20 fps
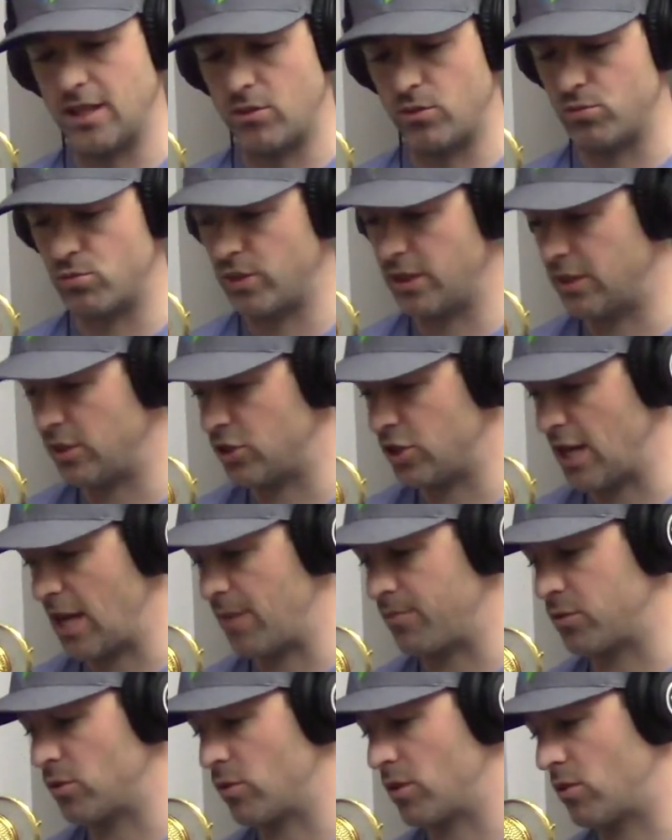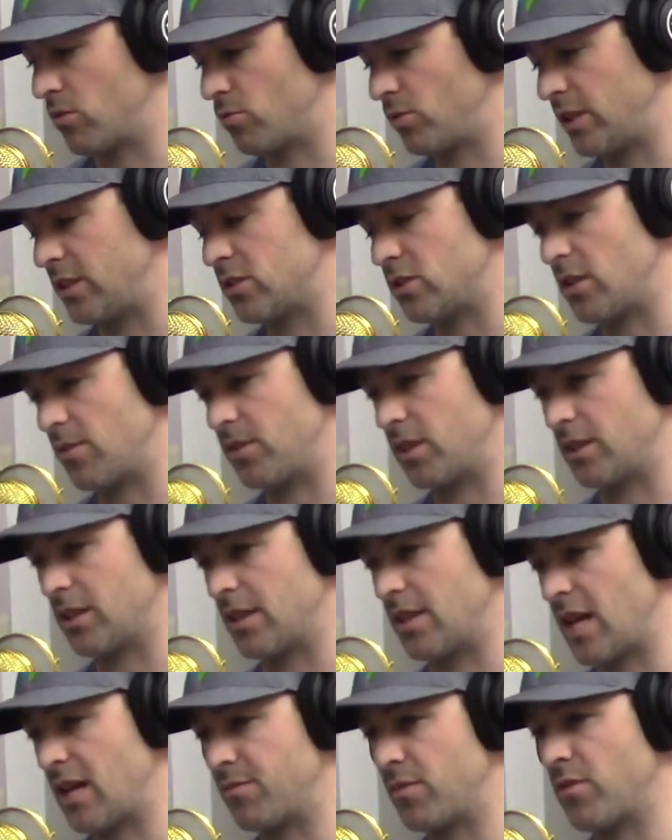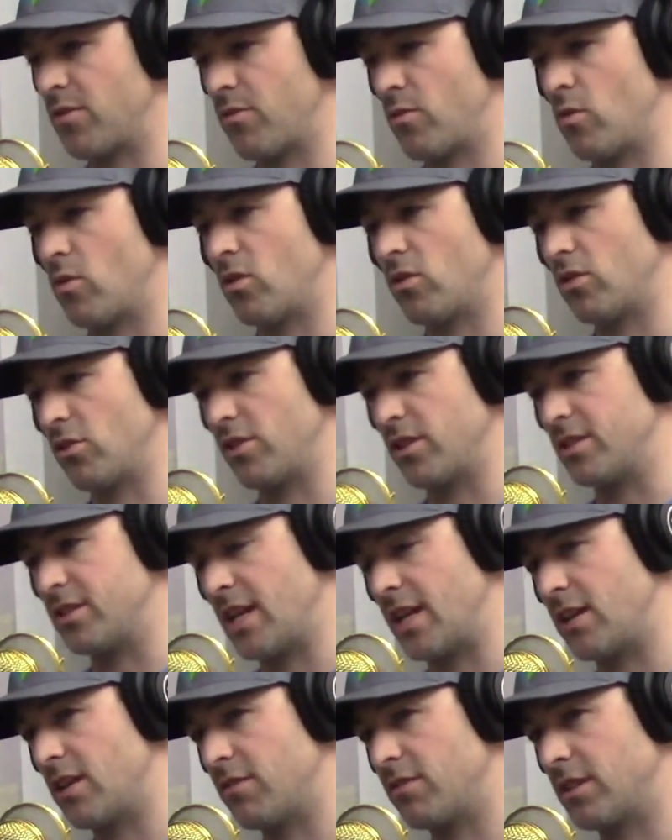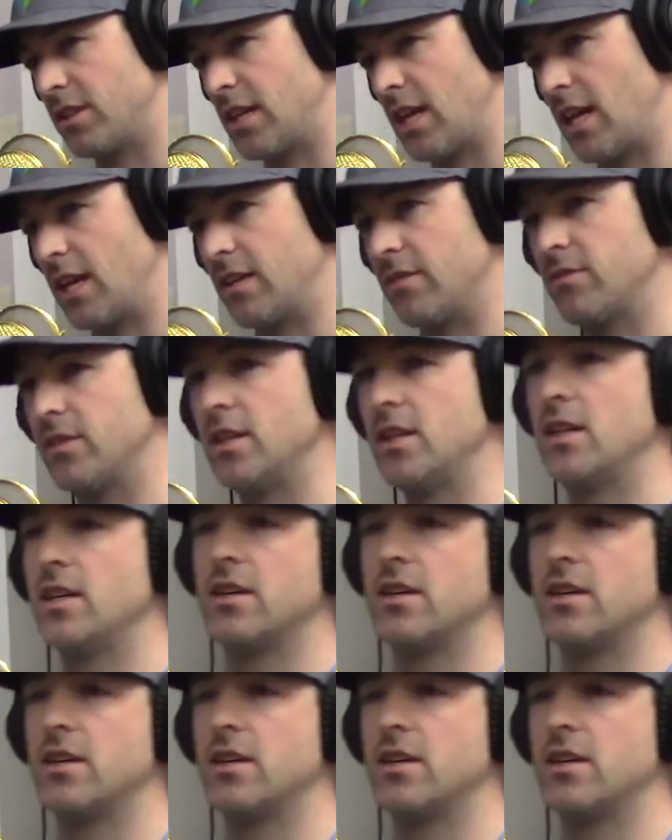I would read a chapter or read something the night before or the day of the game,